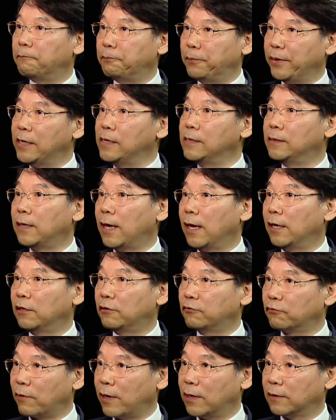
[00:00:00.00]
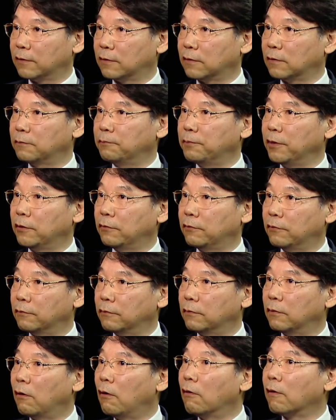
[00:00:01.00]
build a trust
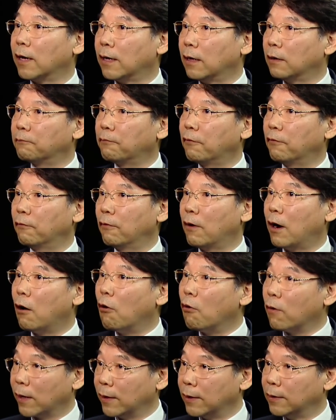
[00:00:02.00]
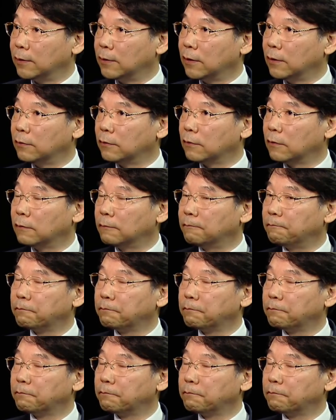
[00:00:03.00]
between organization.